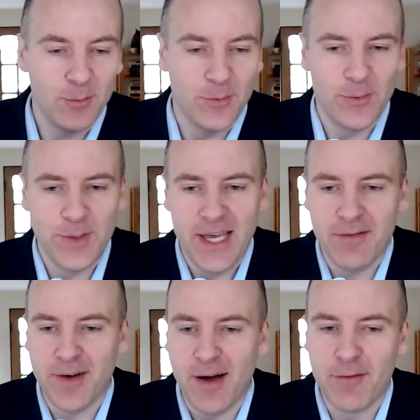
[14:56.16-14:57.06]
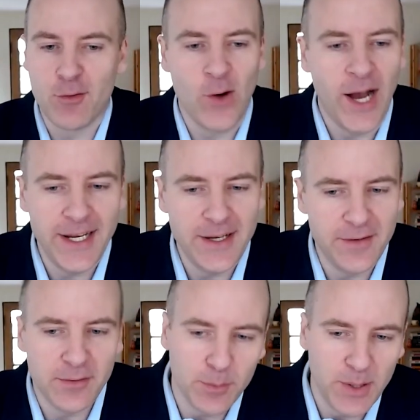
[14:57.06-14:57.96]
We have a variety of
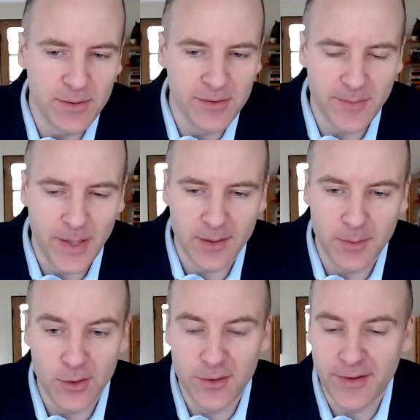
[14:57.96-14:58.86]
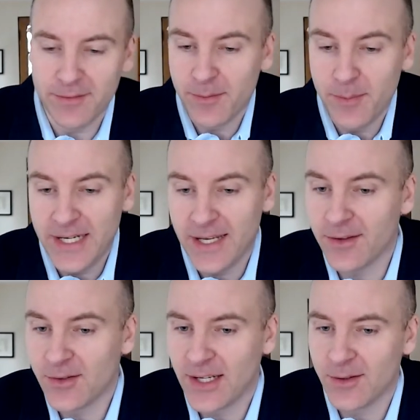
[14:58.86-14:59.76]
different people from automotive and from many
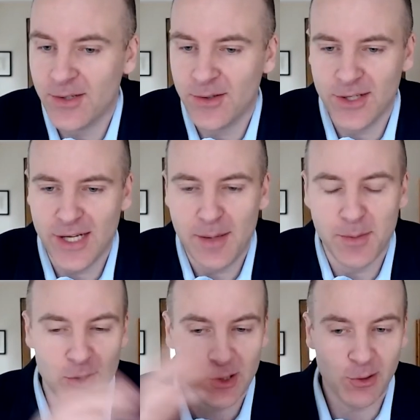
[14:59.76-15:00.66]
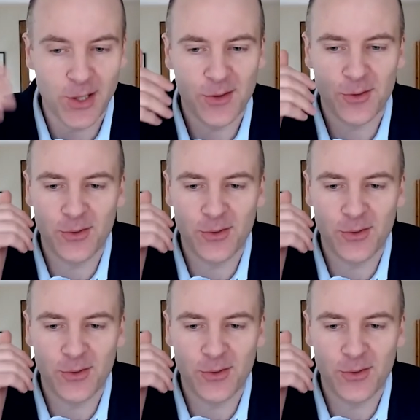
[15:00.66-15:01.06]
other sectors here today, but just looking through